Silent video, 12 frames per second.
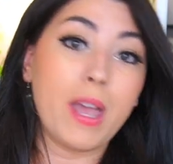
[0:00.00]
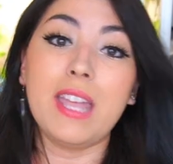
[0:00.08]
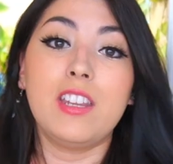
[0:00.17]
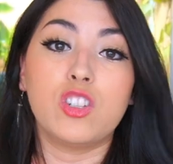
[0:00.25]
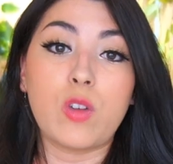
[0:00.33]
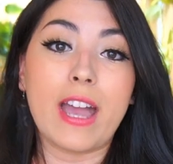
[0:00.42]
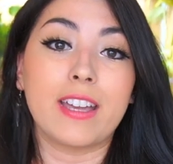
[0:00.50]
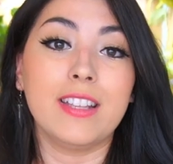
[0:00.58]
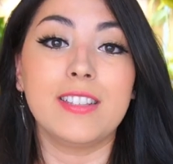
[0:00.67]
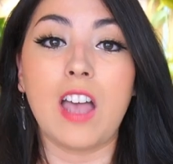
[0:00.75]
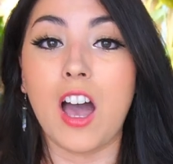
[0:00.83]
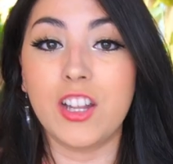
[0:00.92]
bearded
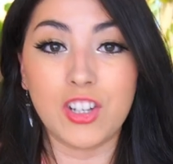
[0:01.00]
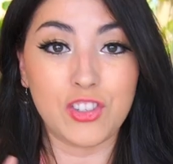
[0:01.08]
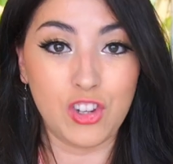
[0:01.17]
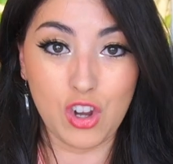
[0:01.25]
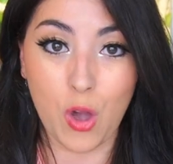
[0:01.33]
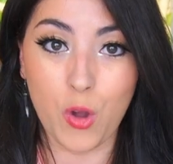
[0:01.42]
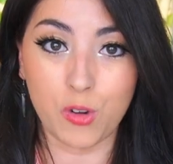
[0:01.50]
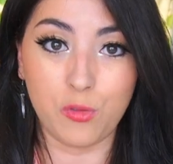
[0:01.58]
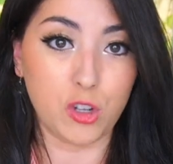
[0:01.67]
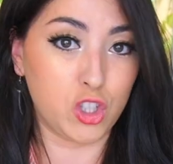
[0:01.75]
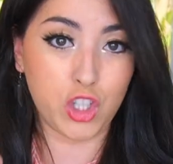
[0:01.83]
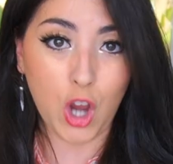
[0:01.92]
dragons are just known
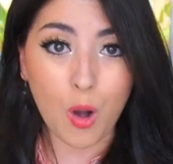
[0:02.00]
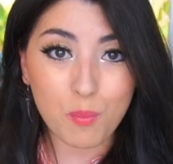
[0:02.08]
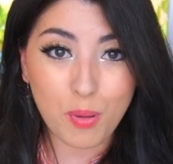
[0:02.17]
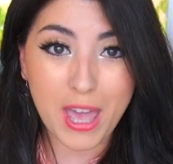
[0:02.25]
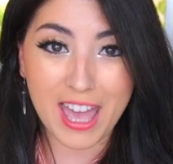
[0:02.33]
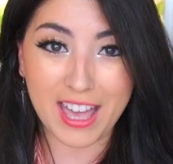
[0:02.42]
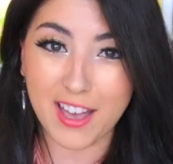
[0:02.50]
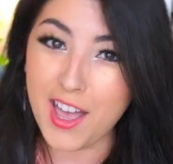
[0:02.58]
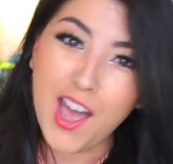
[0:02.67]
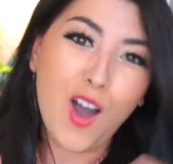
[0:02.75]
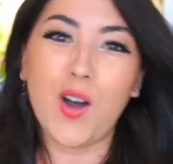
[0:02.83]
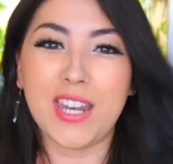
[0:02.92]
for
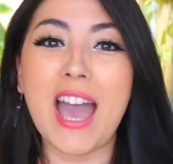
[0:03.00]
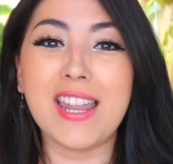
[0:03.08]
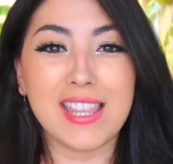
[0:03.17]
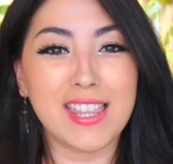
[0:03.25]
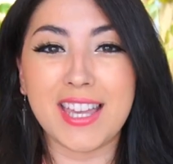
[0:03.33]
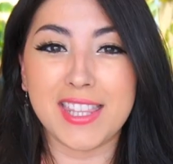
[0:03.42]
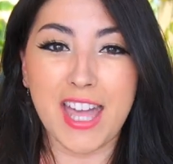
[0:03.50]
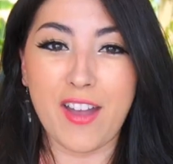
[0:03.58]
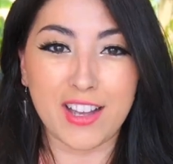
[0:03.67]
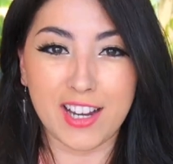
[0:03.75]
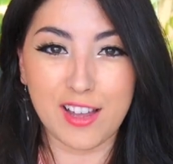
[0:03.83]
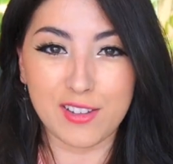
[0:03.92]
chomping on anything in
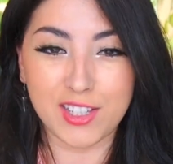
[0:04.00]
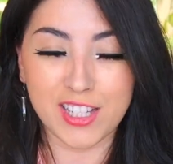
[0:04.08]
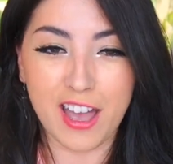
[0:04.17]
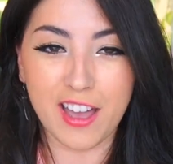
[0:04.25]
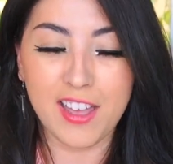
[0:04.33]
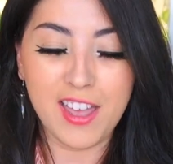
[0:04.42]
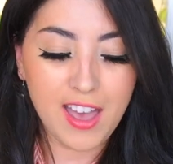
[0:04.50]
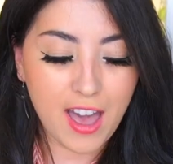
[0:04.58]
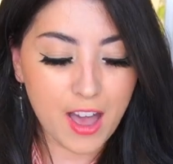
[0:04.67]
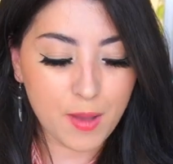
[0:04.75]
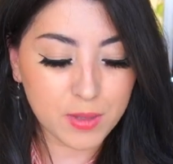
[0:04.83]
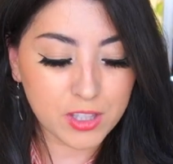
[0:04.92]
their enclosure.
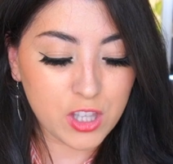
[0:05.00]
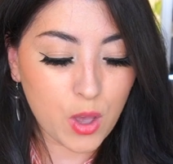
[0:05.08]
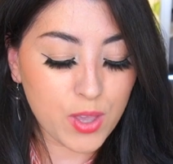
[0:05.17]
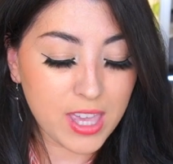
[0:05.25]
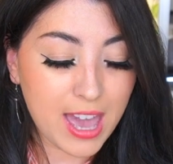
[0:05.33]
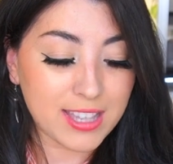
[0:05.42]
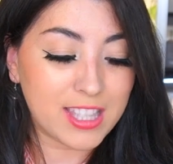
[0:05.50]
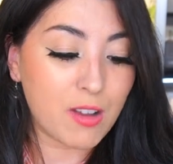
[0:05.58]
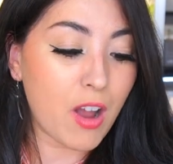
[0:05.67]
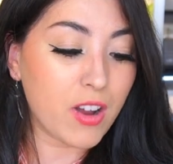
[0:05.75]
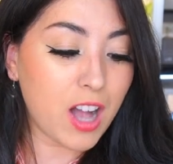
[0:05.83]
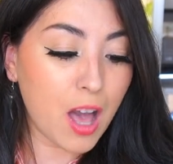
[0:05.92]
So yes,
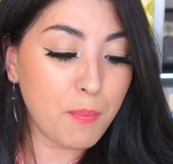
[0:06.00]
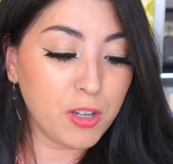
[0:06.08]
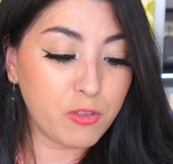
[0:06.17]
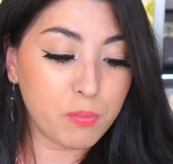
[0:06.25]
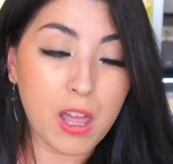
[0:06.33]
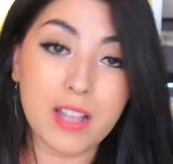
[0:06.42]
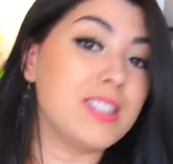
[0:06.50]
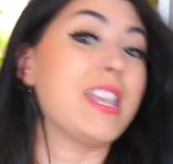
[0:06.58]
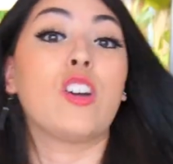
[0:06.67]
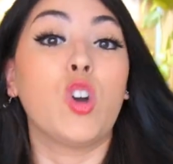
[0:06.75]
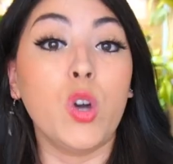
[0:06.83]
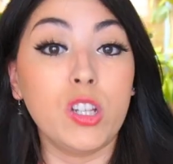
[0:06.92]
there are a couple of plants
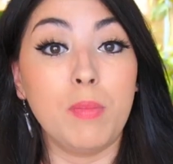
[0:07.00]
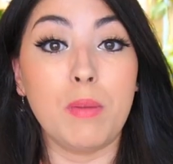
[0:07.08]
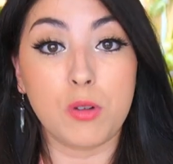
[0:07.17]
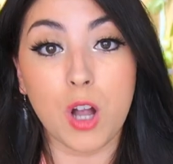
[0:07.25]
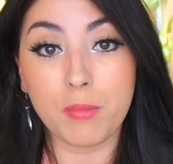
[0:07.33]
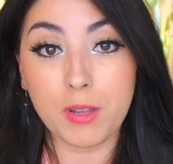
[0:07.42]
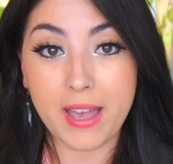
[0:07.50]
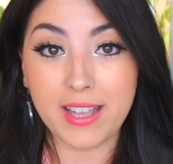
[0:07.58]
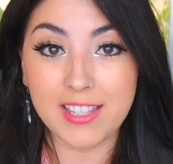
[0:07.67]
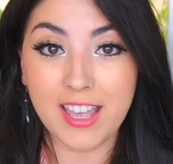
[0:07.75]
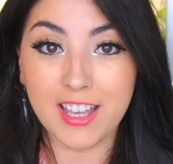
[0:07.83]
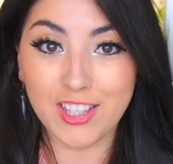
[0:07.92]
that could be
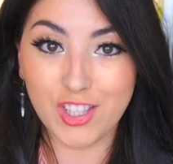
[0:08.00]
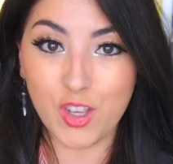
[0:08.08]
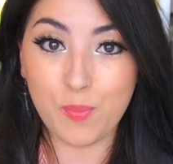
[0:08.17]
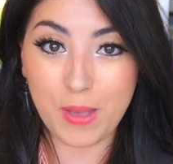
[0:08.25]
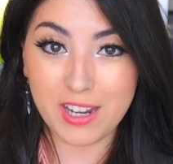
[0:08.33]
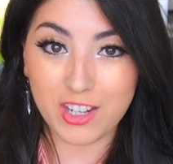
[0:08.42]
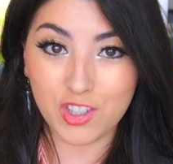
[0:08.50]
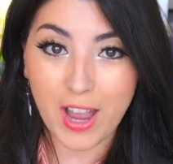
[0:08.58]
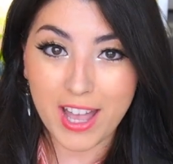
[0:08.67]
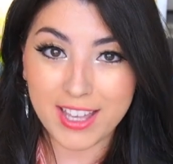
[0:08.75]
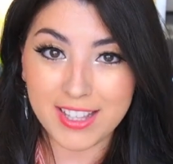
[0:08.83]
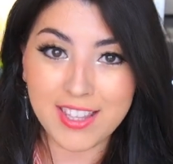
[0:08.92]
problematic to bearded
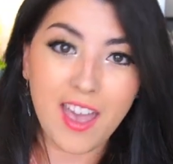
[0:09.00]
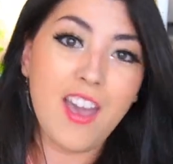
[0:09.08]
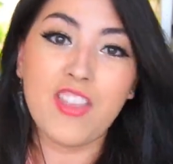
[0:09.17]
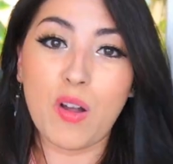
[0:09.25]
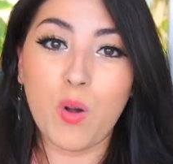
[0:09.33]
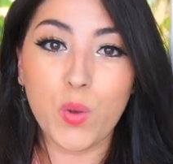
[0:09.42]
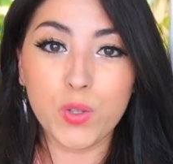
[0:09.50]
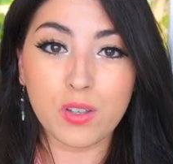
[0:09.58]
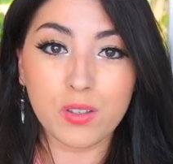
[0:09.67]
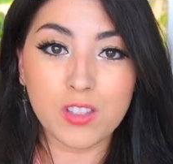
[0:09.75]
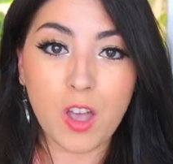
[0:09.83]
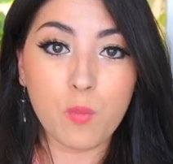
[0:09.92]
dragons. There are
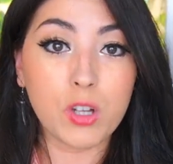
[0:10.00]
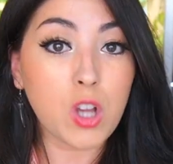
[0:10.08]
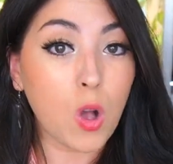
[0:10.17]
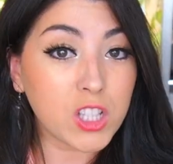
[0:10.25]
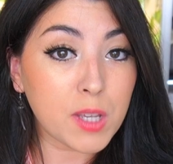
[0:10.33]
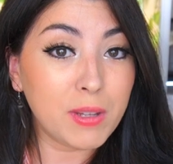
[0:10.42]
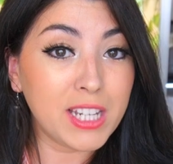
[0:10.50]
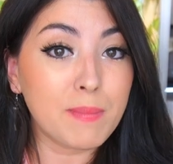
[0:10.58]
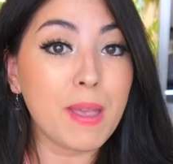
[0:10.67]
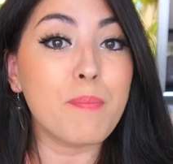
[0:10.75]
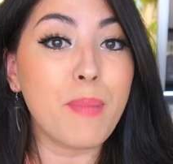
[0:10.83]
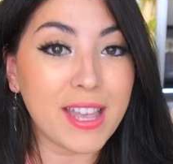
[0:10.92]
also some which hold up a little
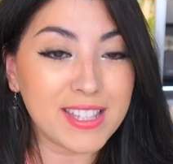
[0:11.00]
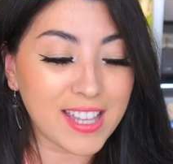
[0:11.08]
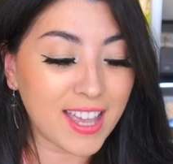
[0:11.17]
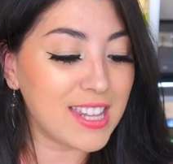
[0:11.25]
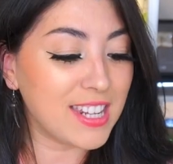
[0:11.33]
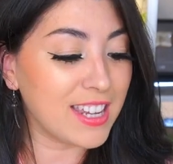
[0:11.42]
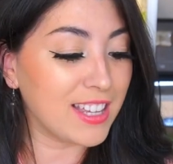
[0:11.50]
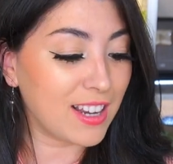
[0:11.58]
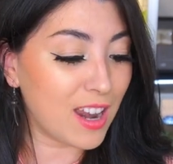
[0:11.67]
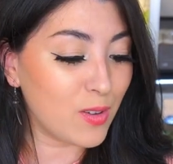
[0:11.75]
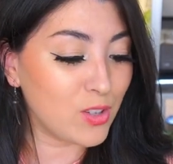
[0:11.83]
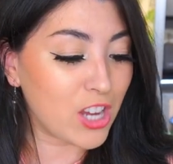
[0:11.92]
bit better in an
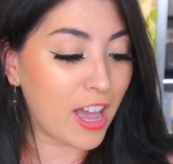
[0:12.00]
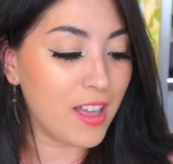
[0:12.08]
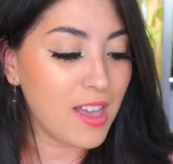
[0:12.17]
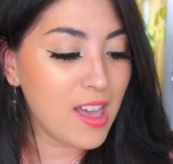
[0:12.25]
enclosure.